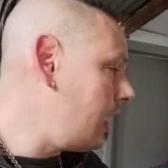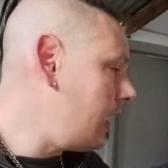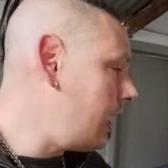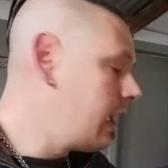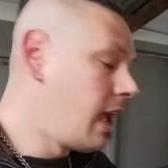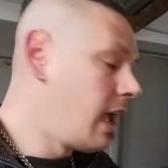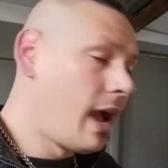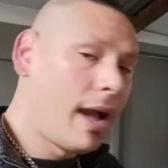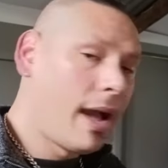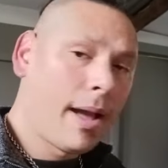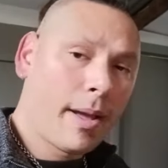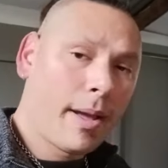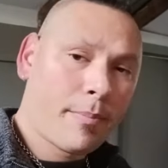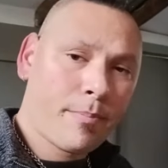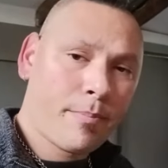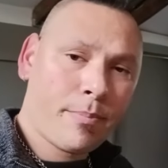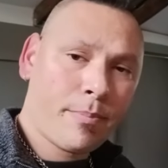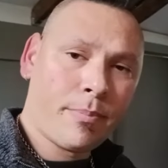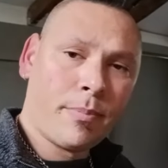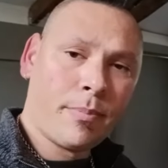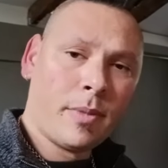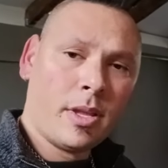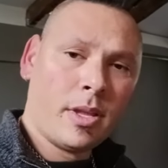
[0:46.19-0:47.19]

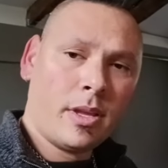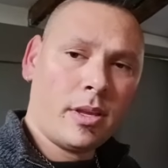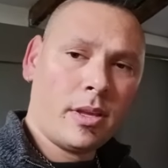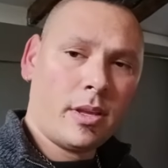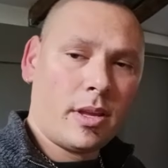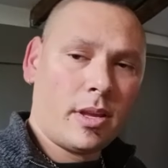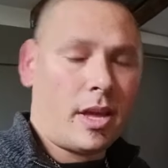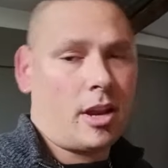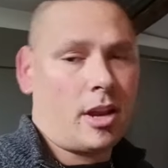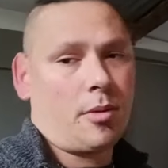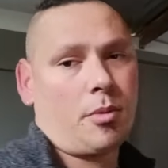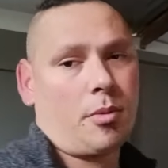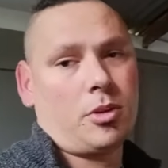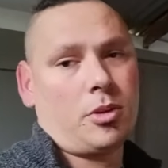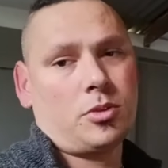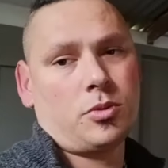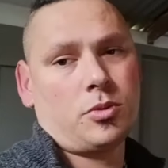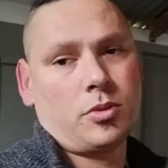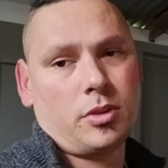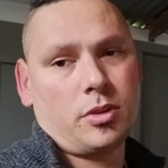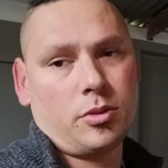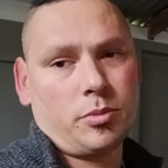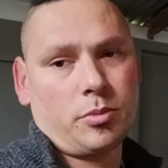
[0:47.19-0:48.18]
Um, and I might do a
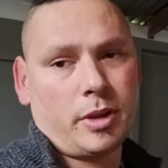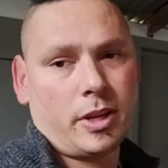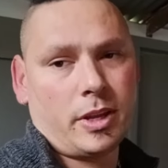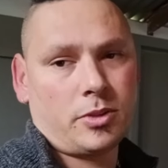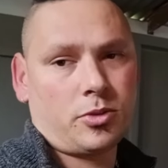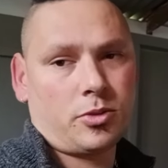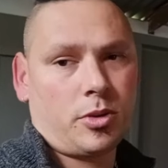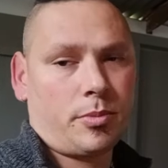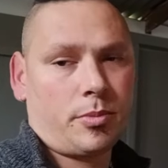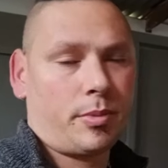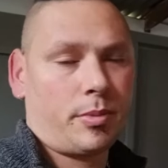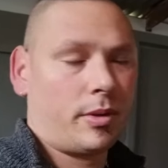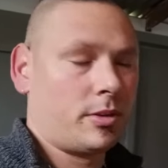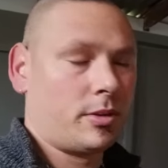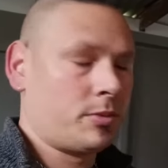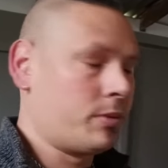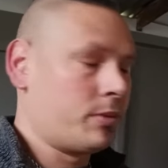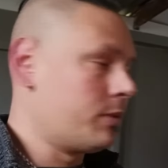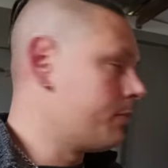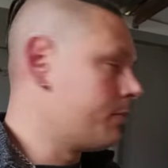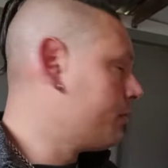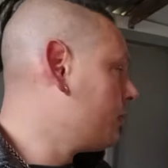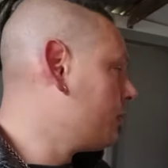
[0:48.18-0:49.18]
little bit of tribute as
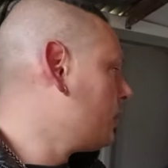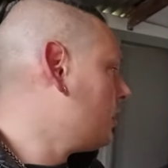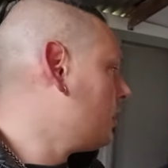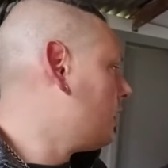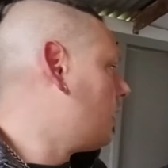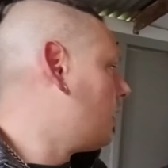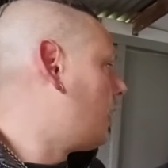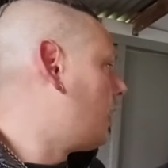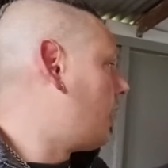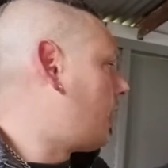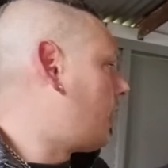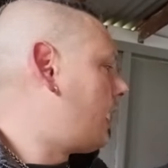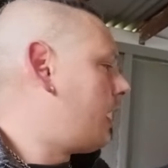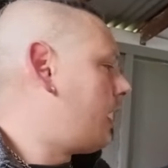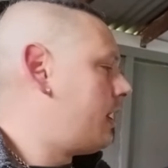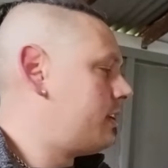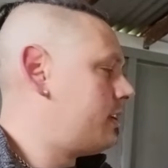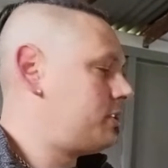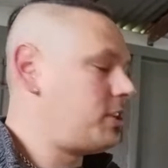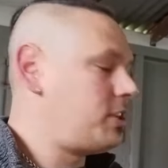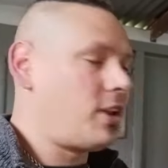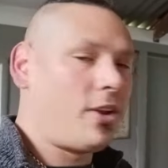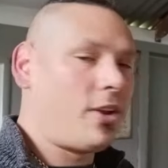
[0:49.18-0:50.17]
well. Uh,
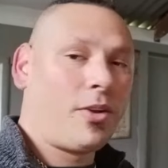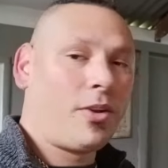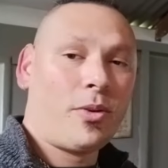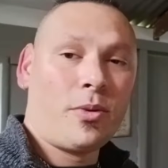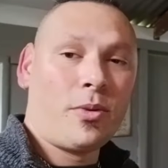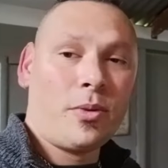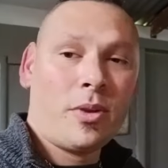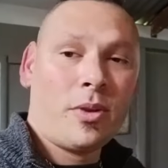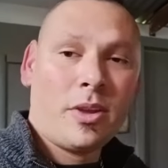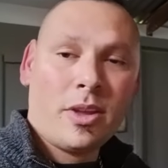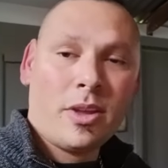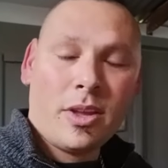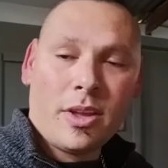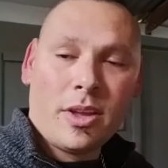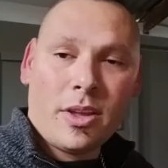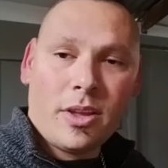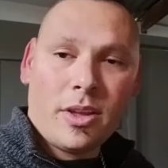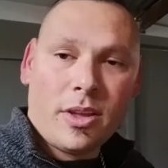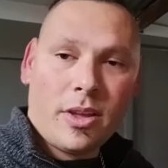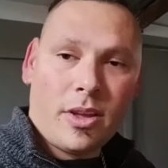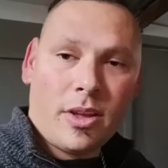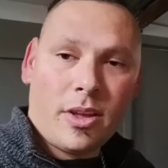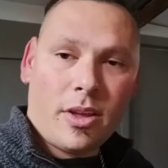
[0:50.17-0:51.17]
so,
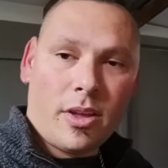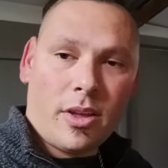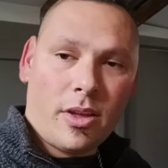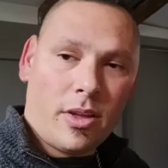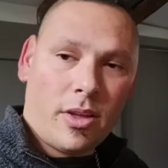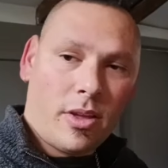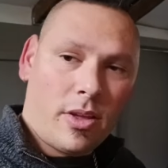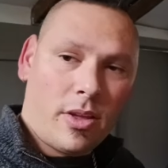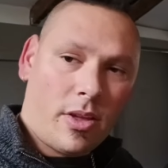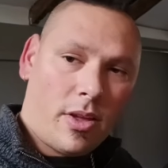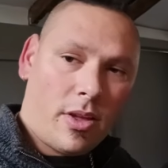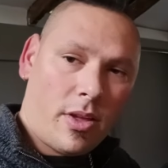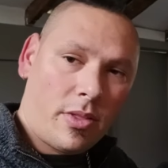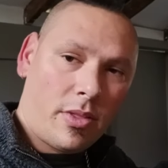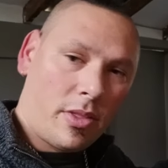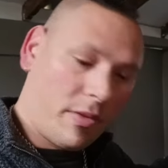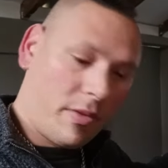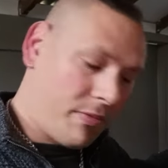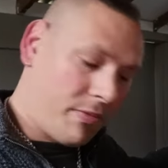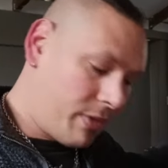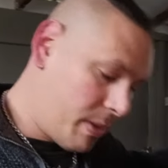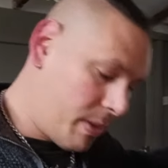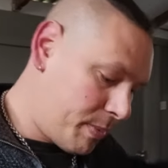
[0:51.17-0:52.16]
the
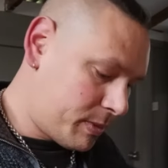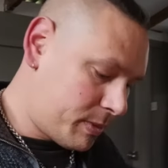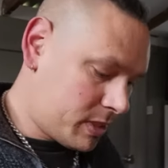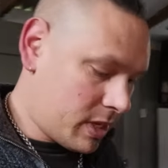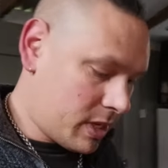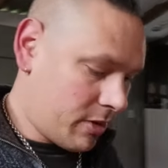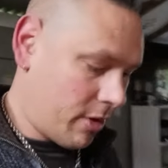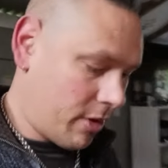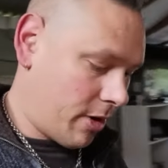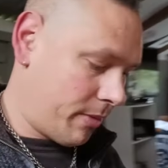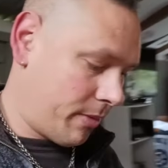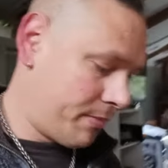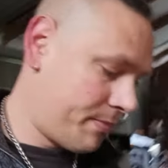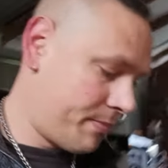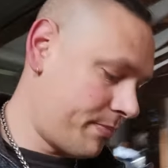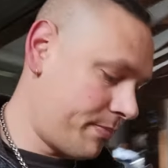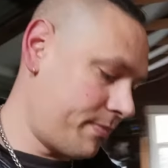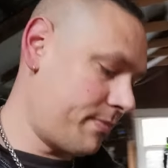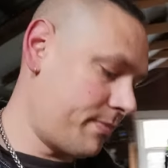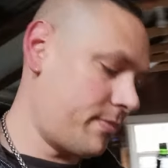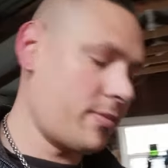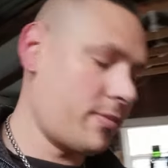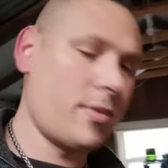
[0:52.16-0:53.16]
Flipper Zero.
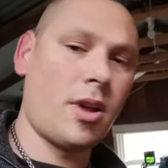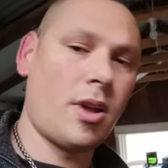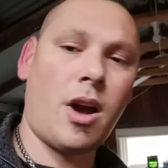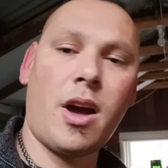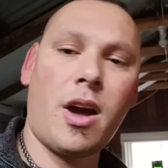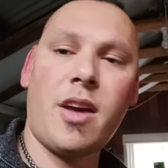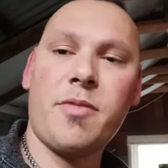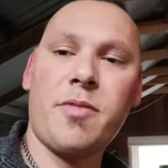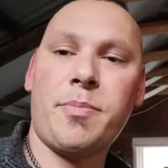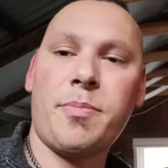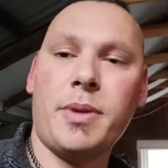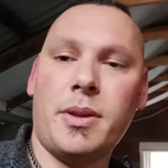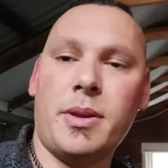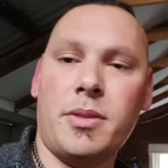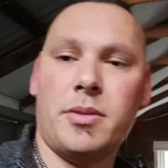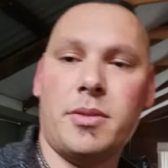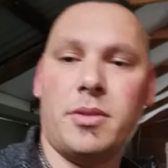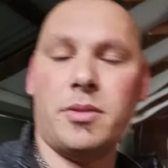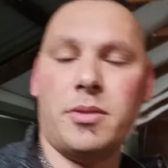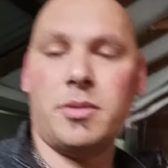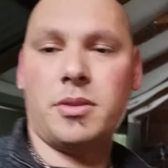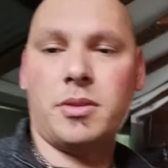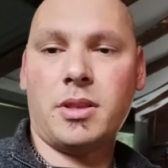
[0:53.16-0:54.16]
I have
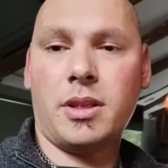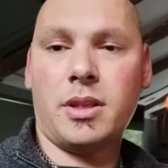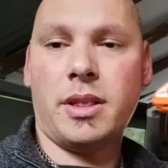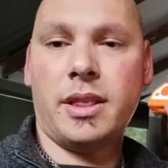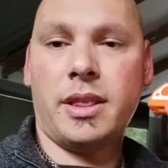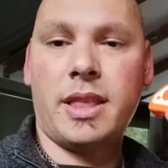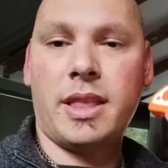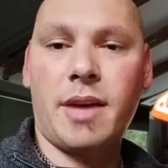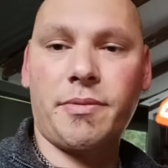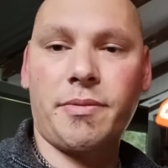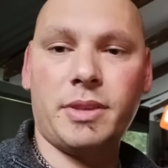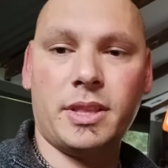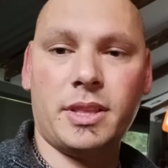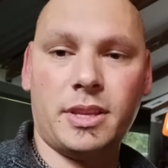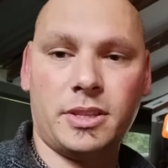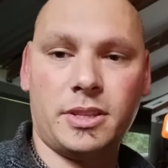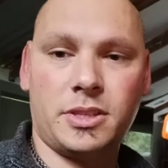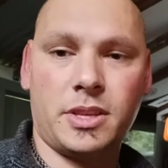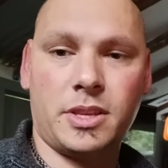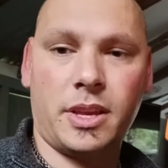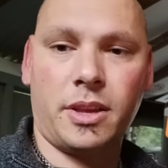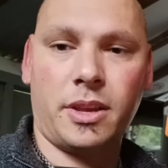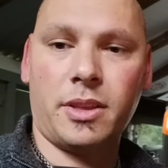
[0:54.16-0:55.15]
been loving this
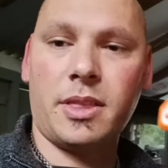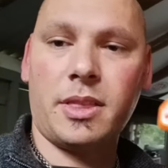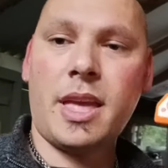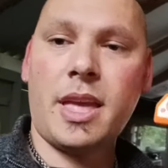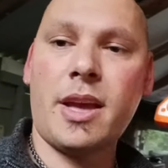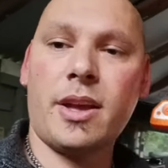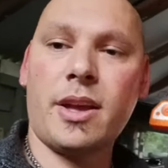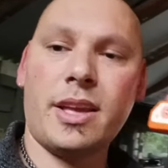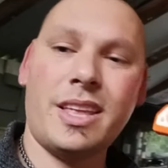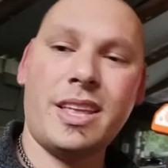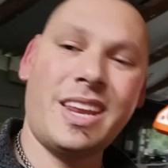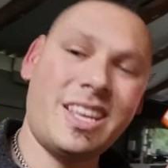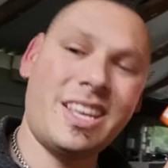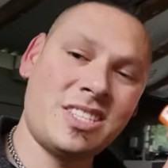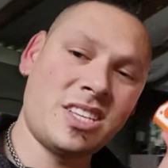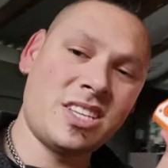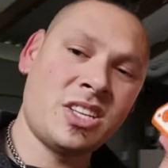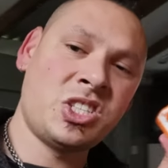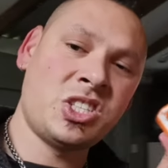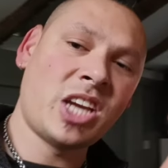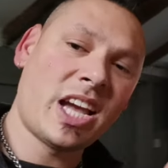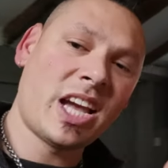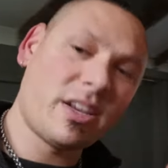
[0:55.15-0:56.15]
thing. Now, it is a
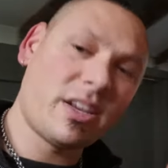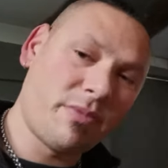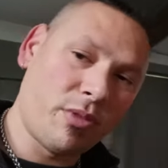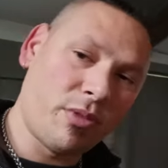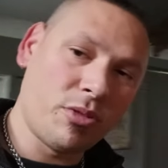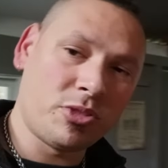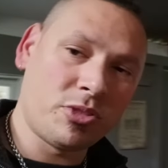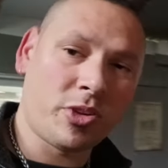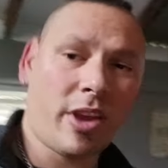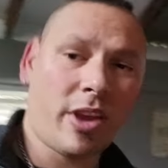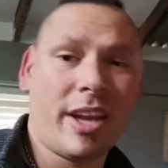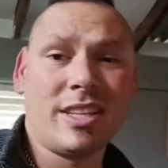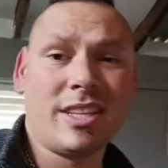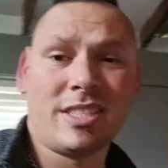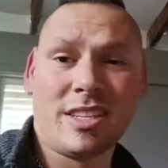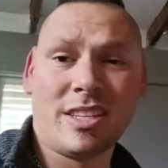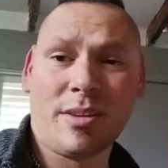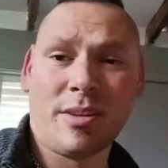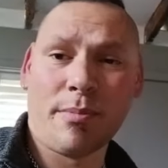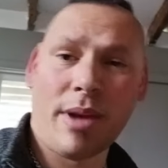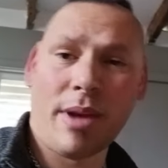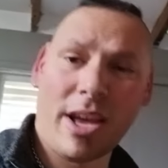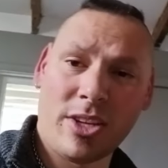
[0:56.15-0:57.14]
jack of all trades and a
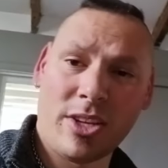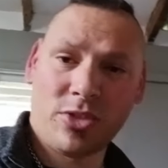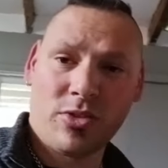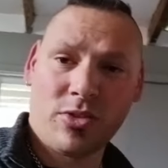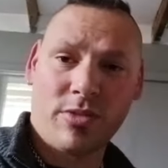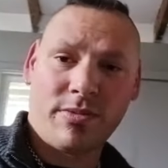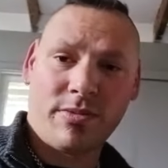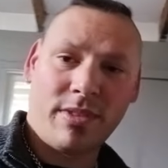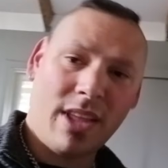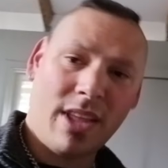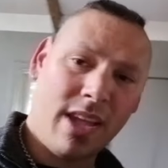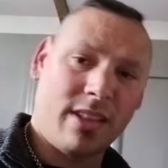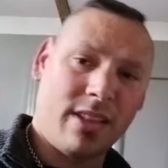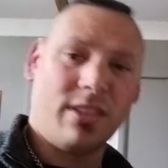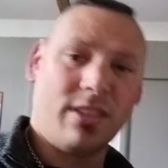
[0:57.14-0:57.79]
master of none,